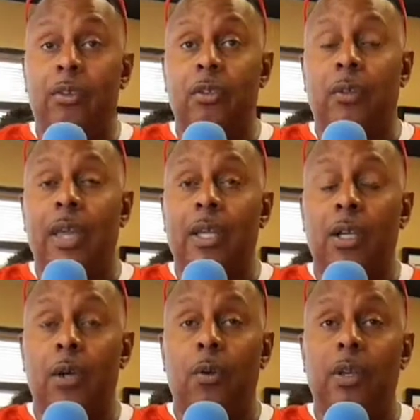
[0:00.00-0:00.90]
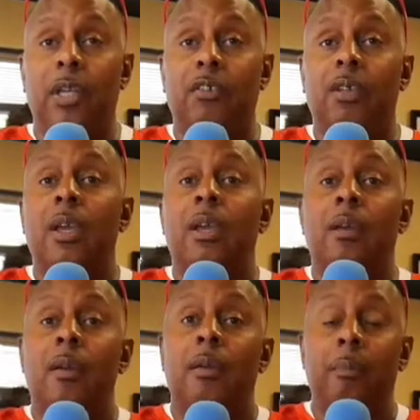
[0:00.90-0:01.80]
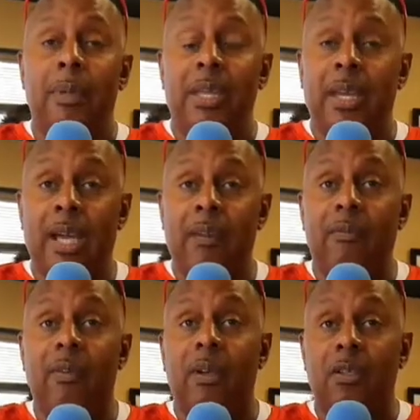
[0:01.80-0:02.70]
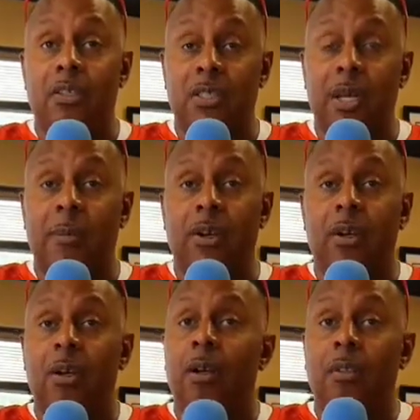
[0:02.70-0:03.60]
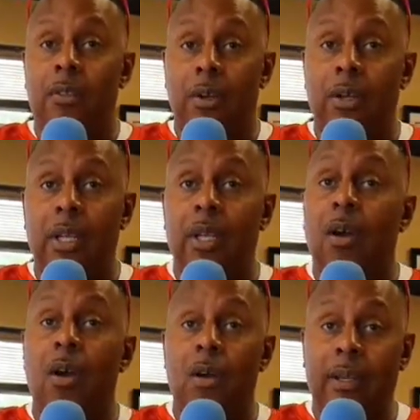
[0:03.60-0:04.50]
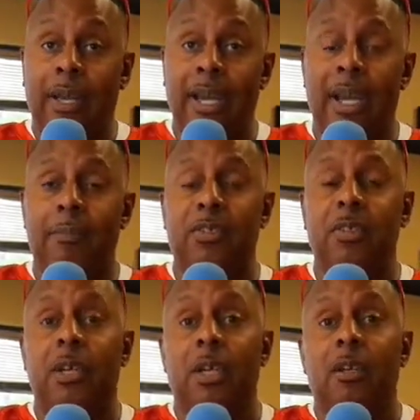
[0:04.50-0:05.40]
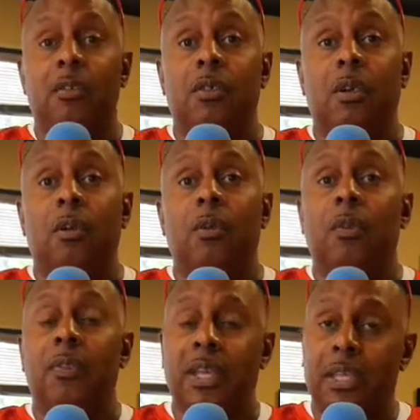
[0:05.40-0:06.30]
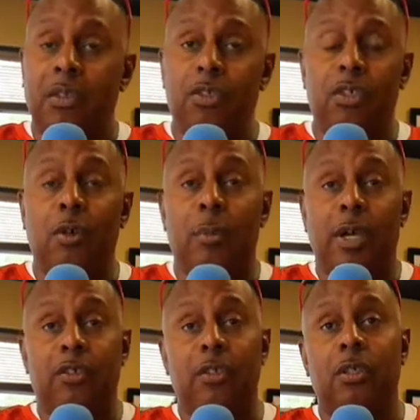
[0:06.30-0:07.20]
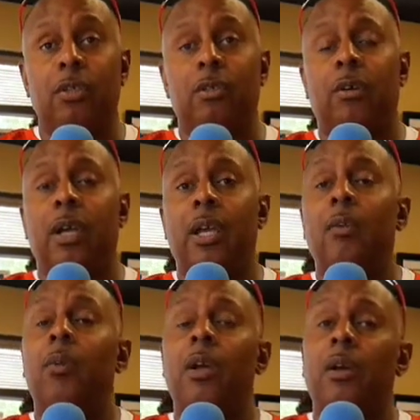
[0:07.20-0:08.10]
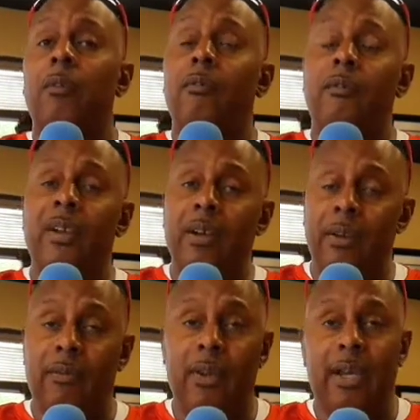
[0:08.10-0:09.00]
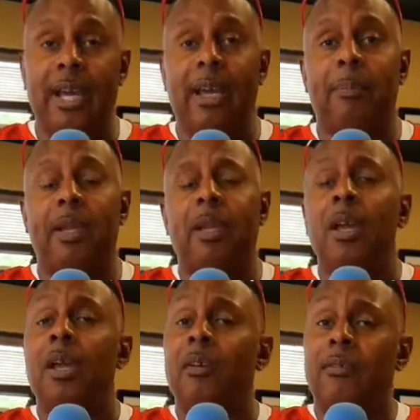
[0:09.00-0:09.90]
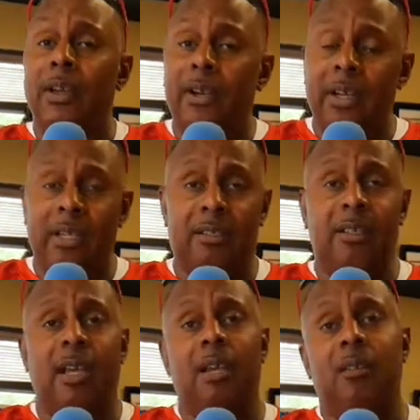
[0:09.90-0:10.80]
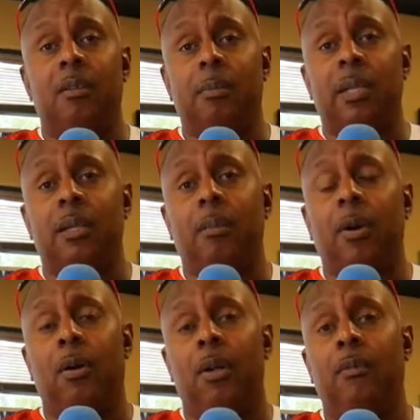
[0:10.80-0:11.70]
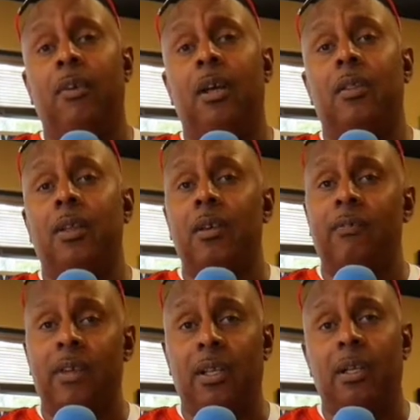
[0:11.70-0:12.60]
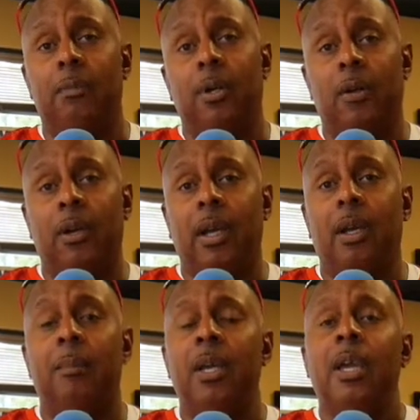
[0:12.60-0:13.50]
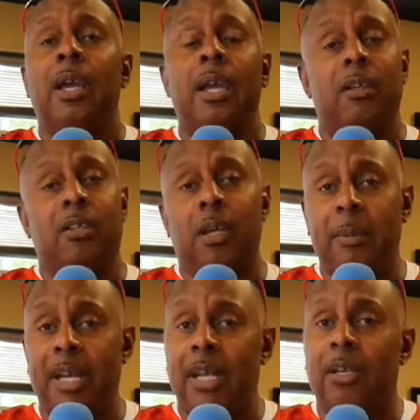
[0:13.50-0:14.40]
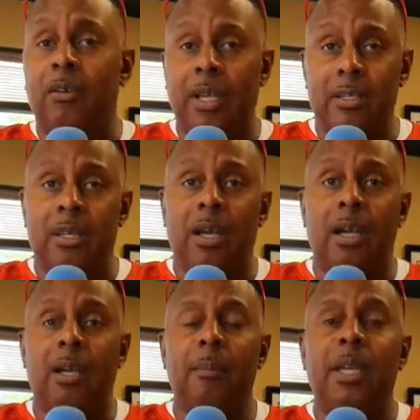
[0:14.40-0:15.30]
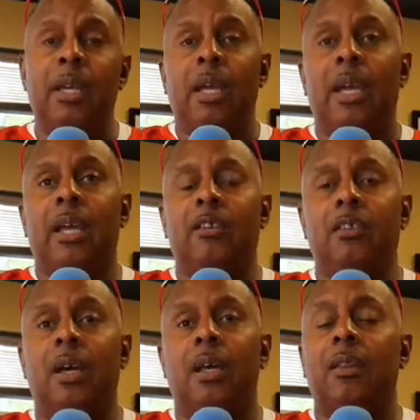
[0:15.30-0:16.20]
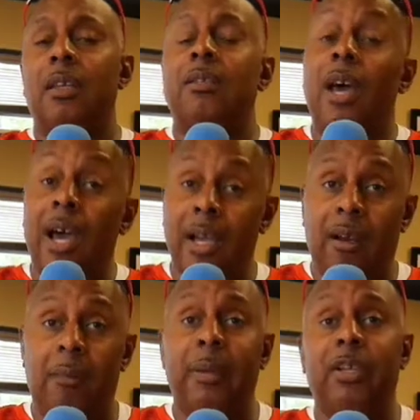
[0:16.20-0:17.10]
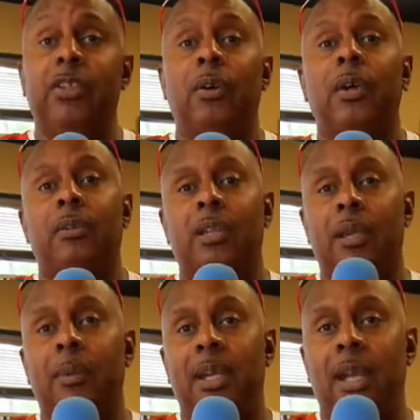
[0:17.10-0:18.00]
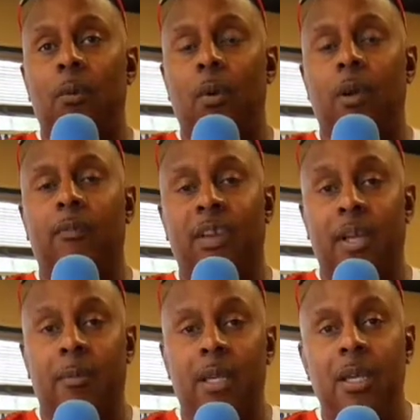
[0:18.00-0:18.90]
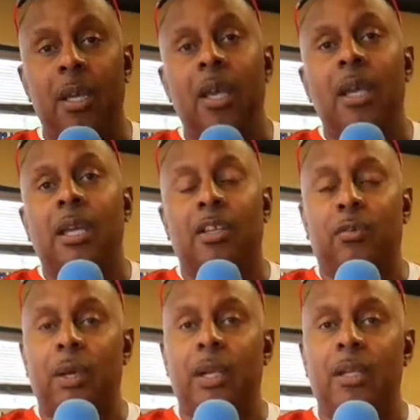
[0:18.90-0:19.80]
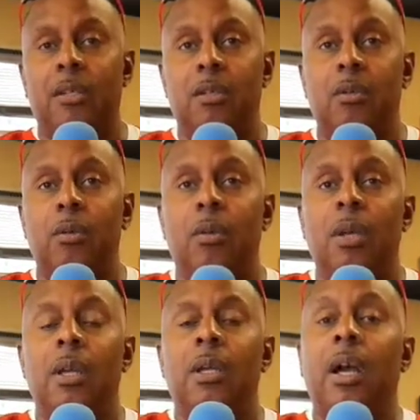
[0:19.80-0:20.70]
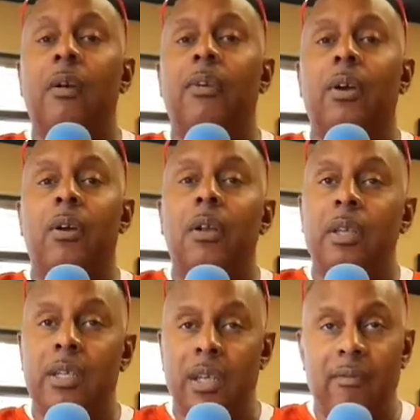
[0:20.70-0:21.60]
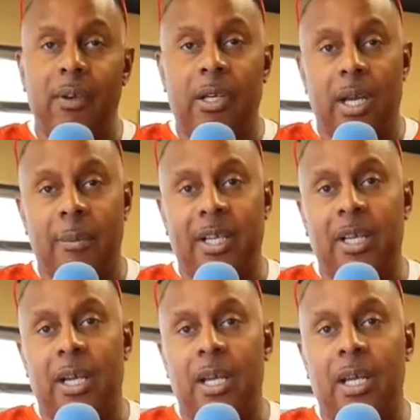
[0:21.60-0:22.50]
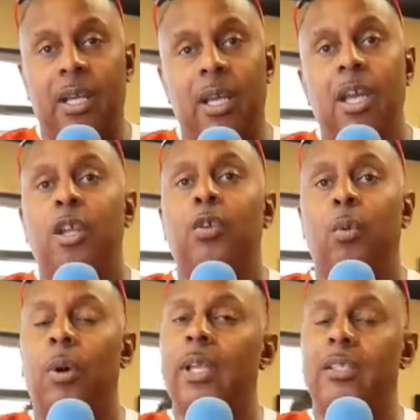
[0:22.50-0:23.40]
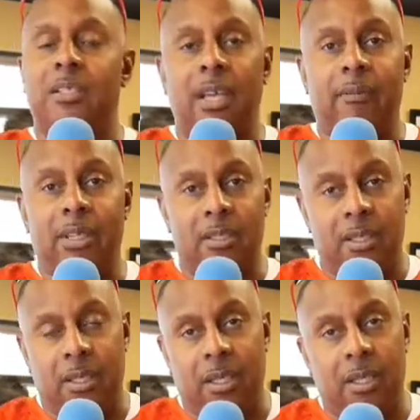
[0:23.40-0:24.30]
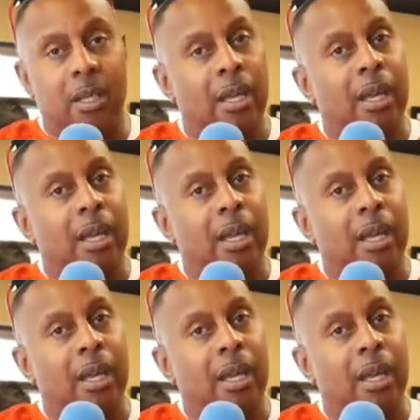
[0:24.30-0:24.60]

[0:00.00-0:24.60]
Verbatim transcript: So that code is BF Summer 30, all caps. So thank you so much, Loot Crate. We are very, very happy, very excited to be part of the affiliate program. And it's coming at a great time as the entire Big Show Entertainment Network family gets ready to cover Denver Comic-Con 2017.